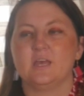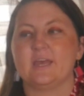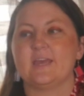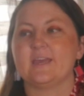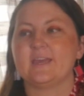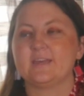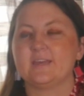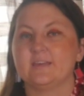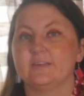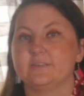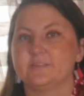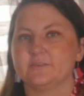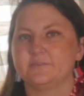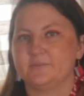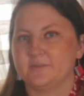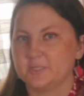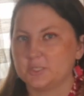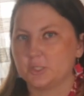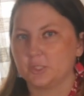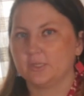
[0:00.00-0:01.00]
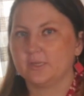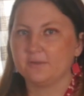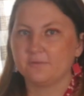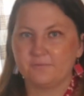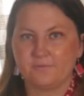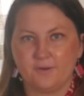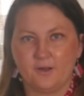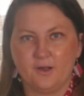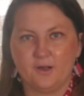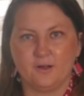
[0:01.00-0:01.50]
It is officially
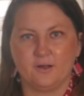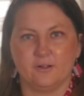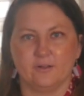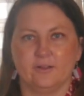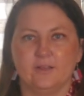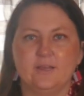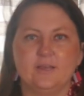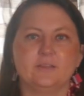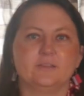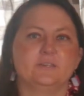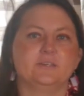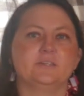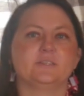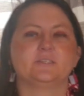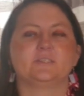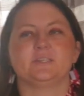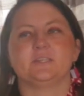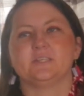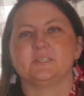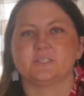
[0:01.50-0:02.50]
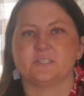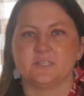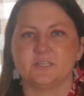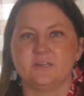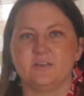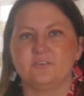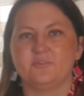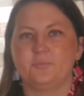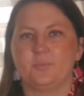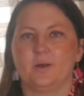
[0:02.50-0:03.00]
fall, the season
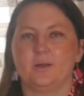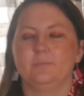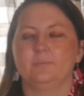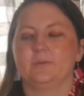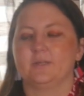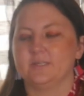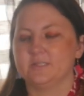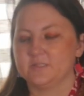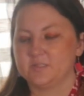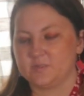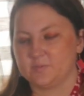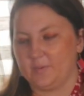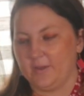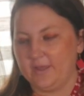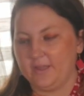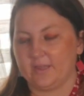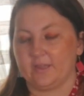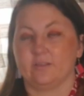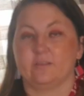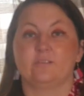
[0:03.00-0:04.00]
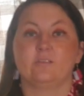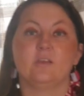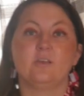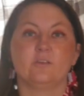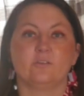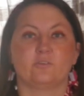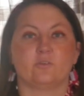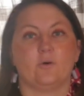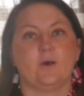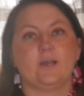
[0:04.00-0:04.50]
of pumpkin spice,
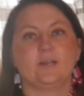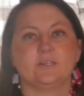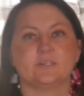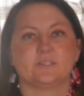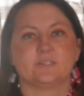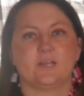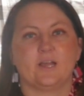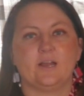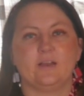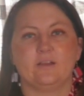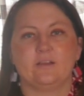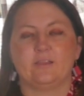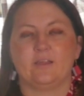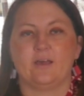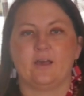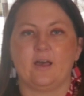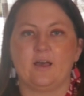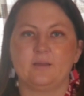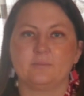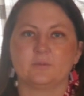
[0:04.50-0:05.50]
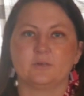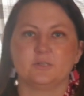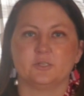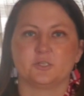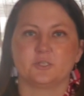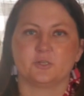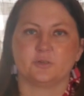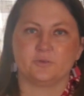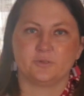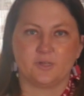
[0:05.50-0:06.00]
so I decided that I'm going to
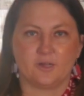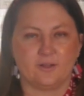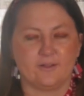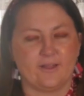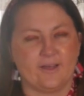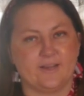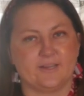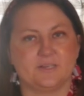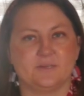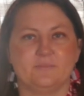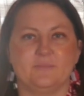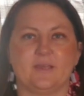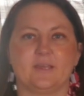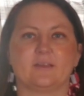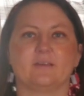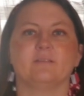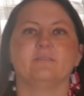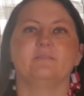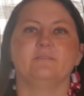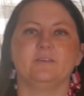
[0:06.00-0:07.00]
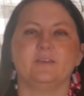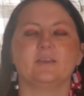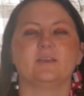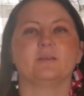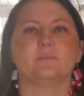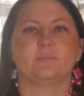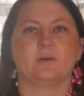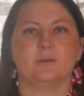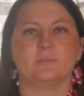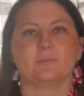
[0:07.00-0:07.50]
show y'all how to make a
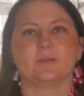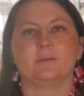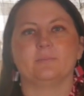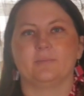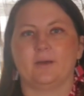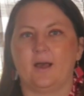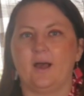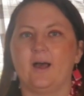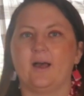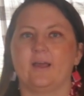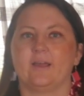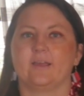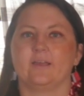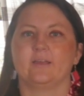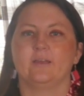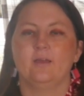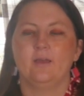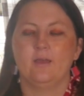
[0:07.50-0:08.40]
vegan pumpkin pie.